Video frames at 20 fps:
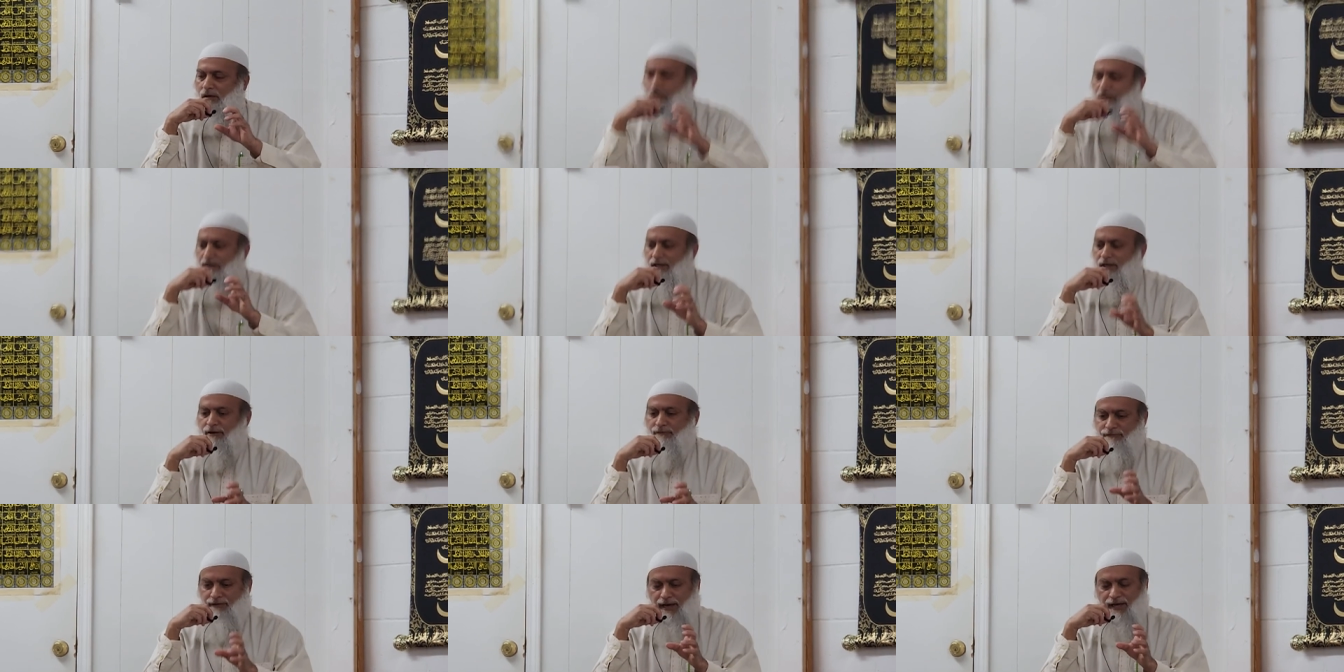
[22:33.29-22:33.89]

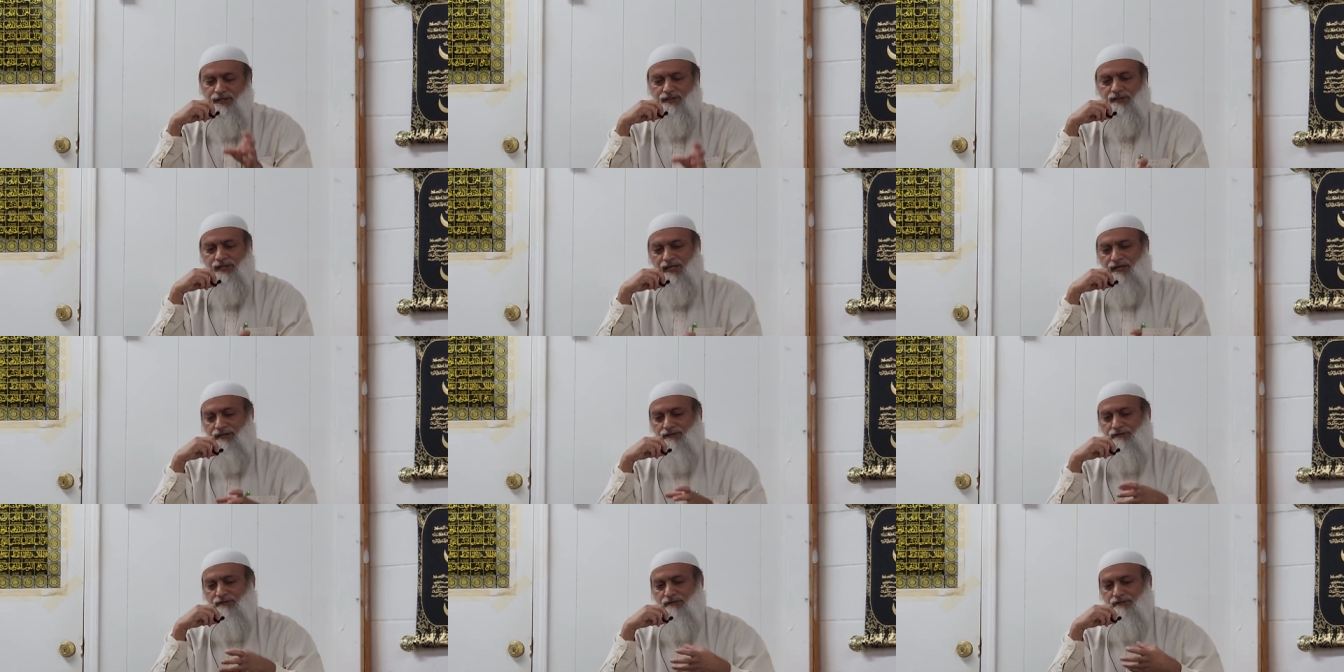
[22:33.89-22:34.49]
the events
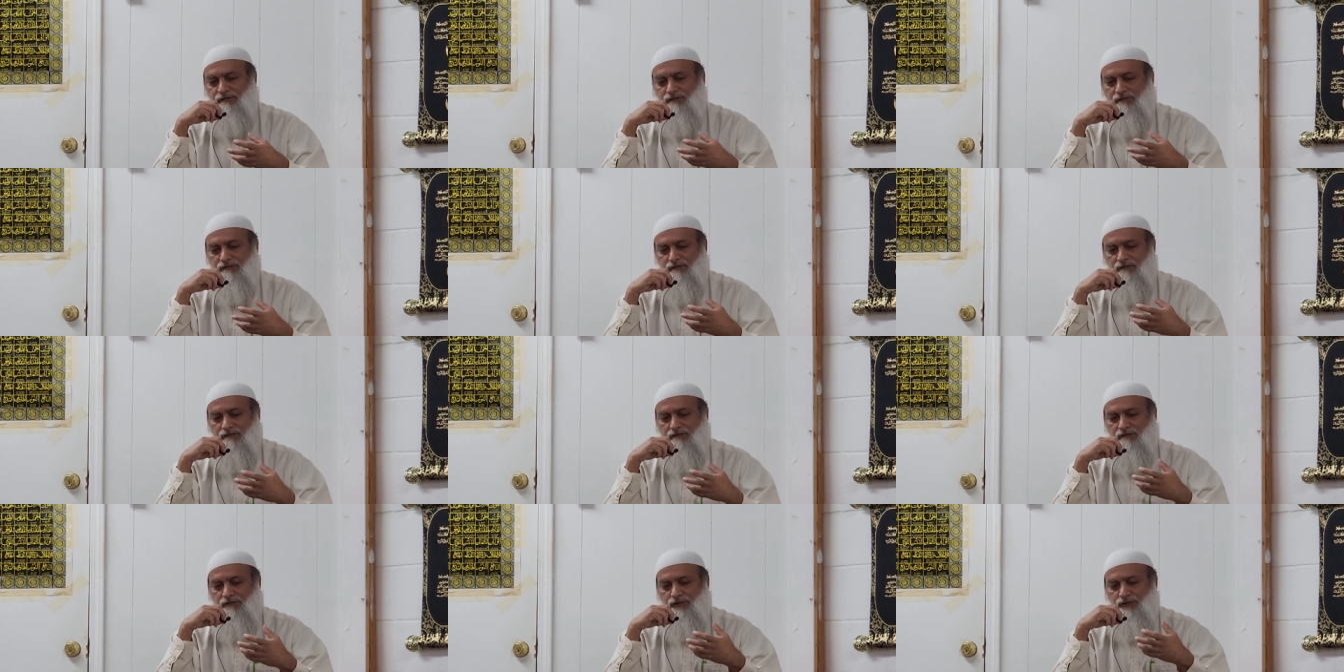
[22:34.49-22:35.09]
that
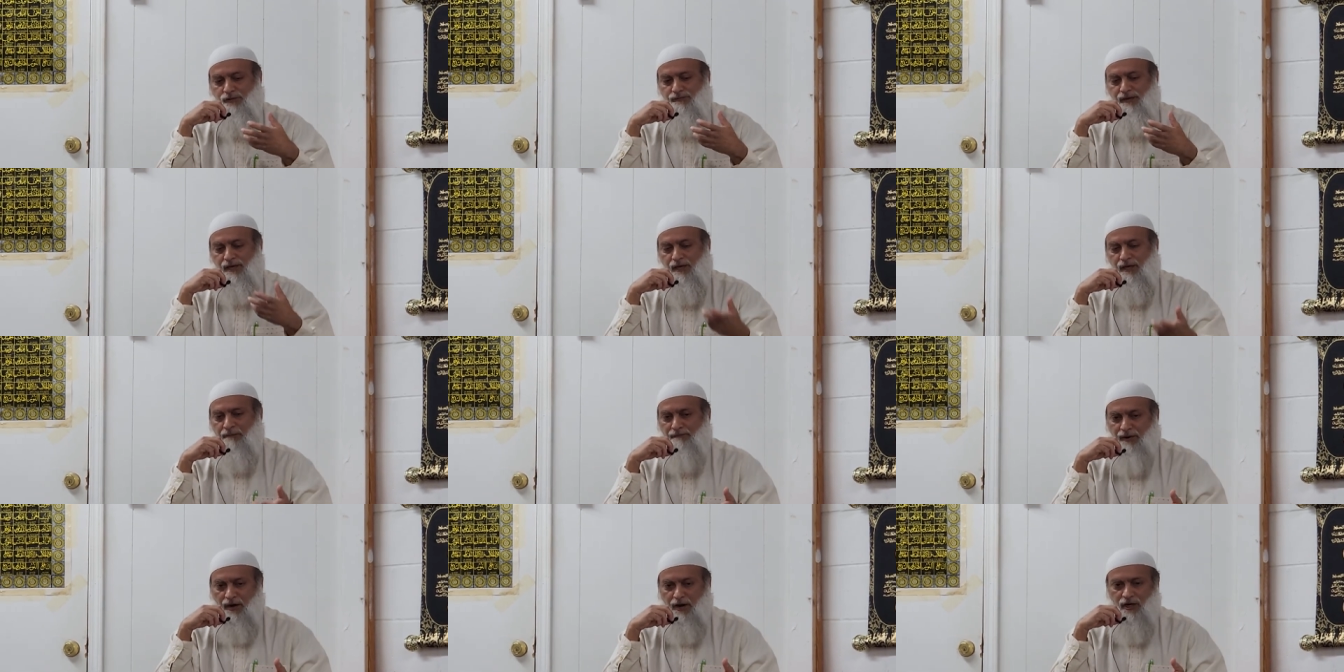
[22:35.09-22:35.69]
should be
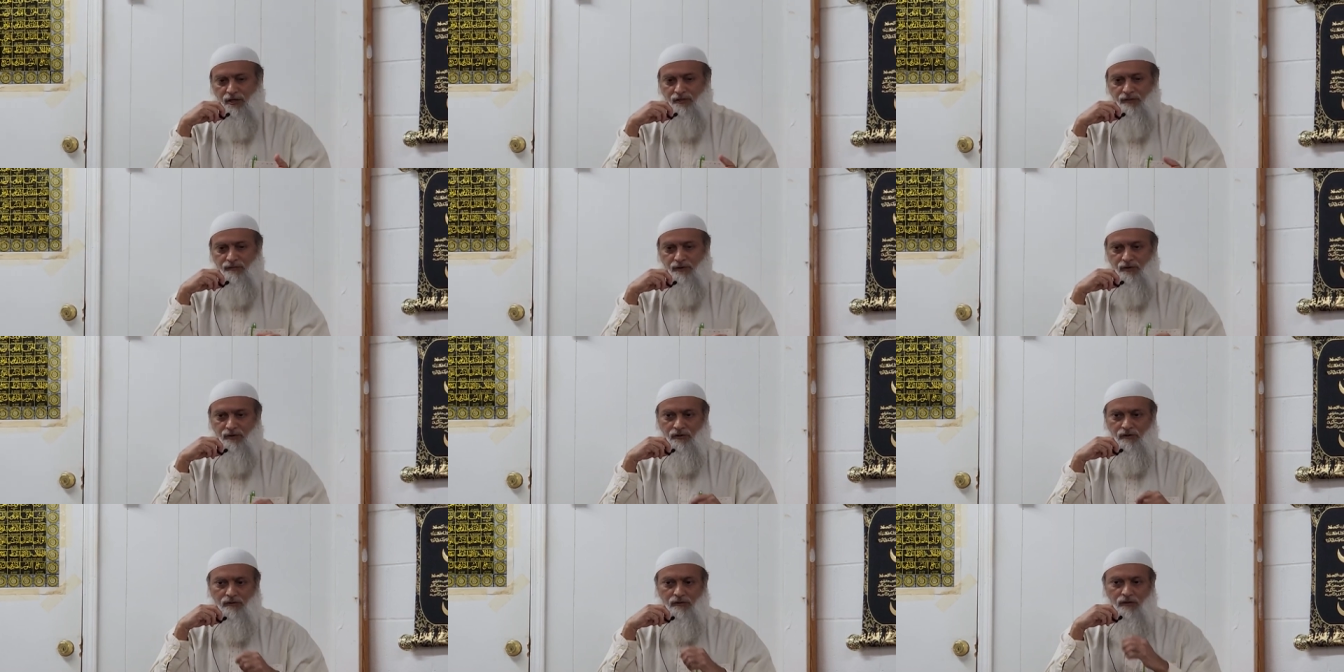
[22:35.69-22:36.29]

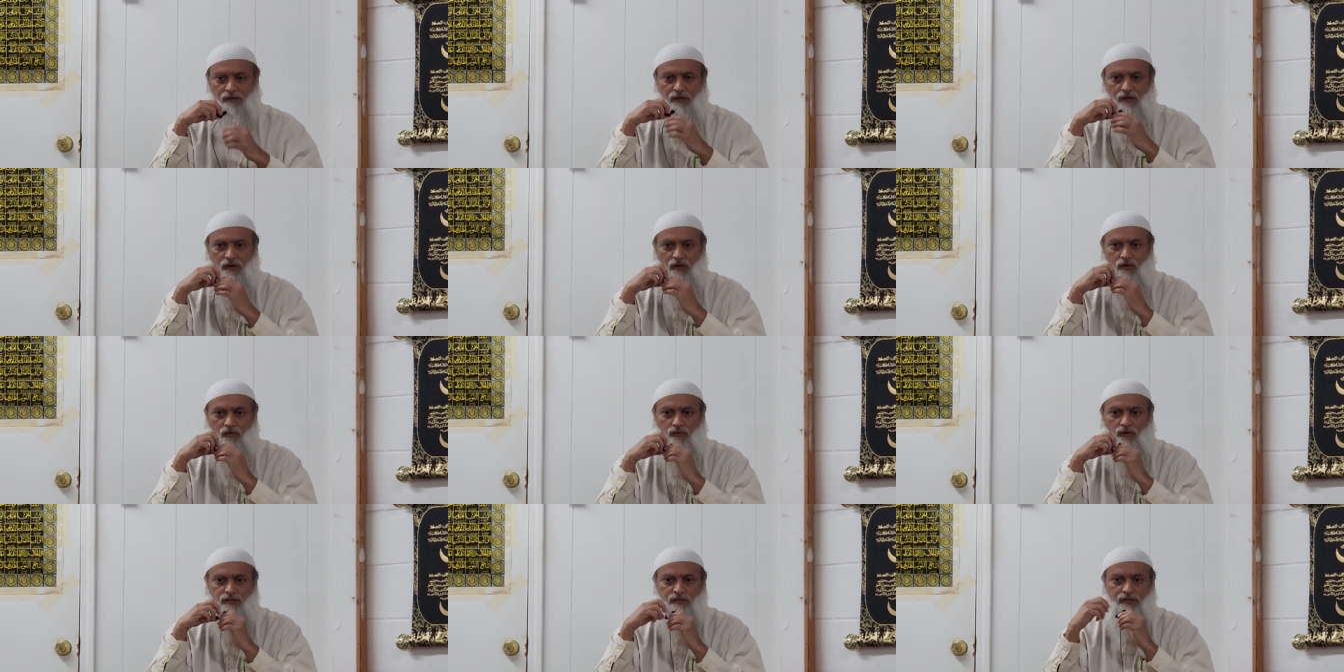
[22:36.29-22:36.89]
impossible
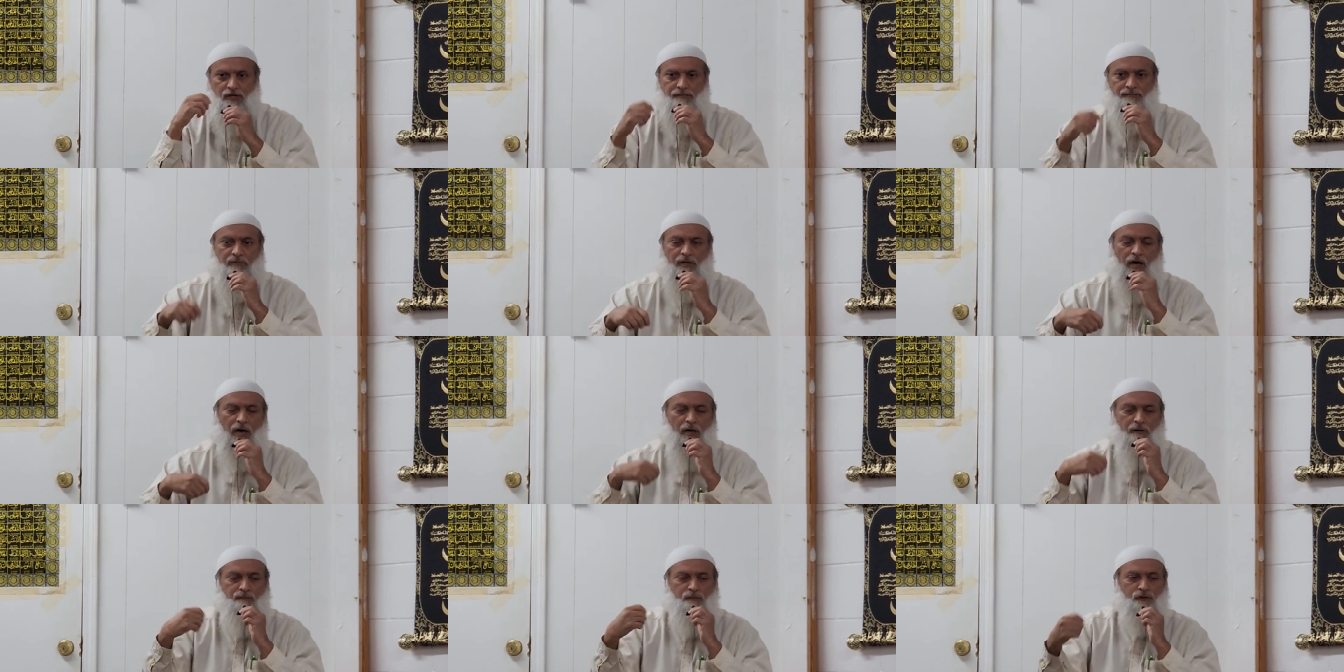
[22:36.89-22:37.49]
when some
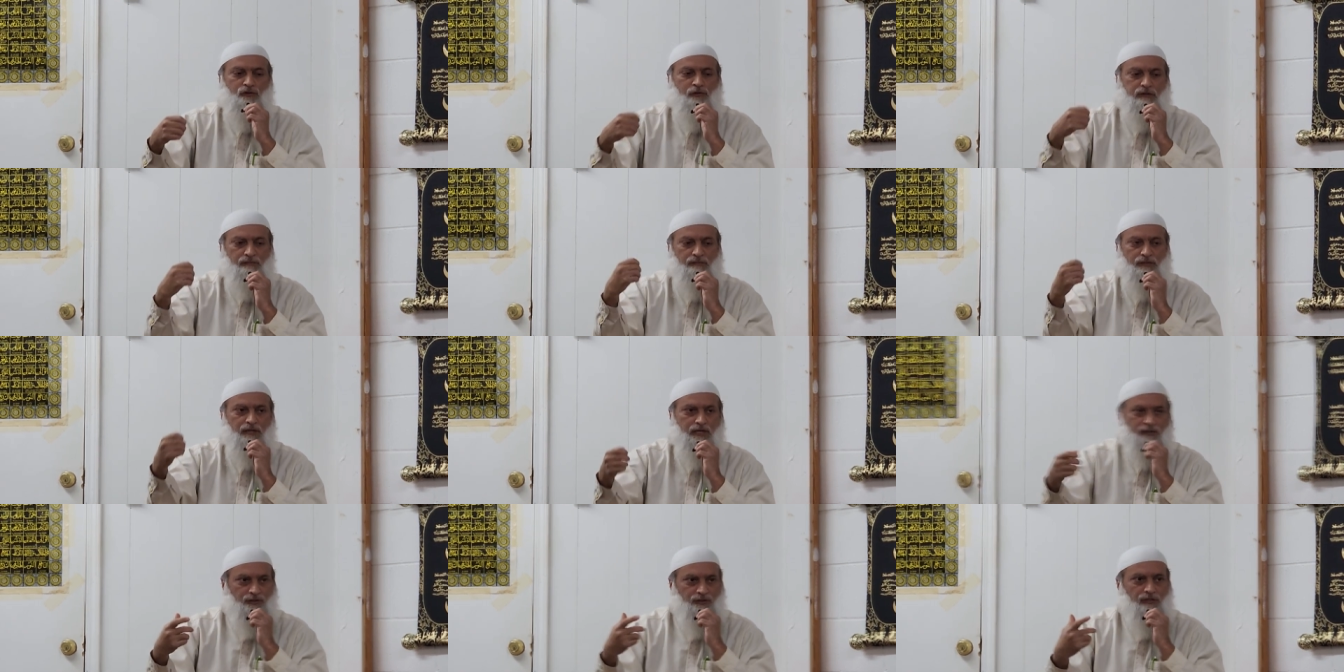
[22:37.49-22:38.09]
non-Muslim
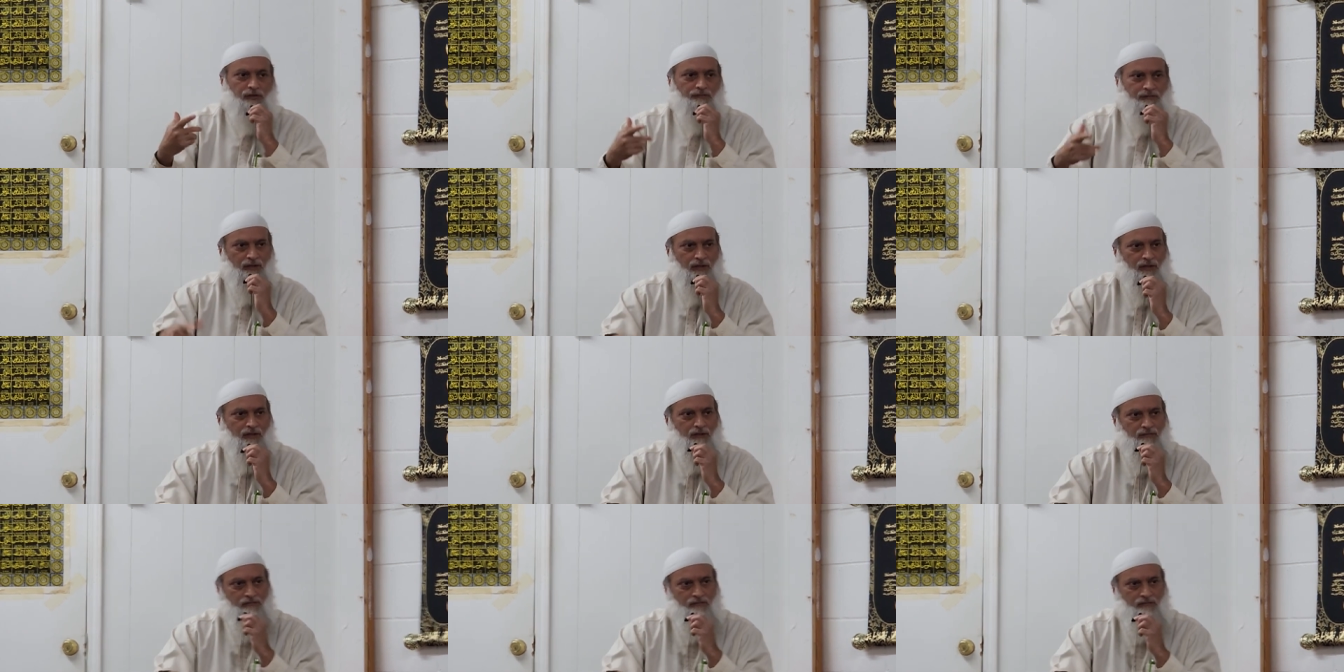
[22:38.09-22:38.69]
does
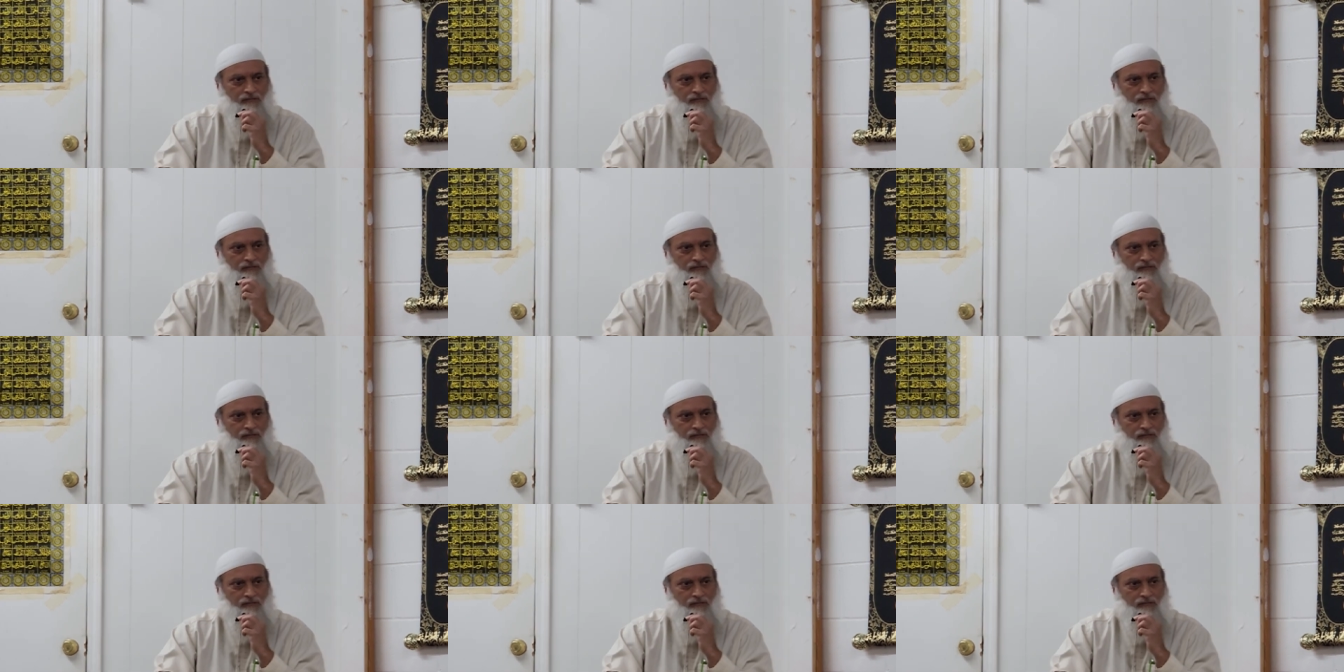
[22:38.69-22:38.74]
something.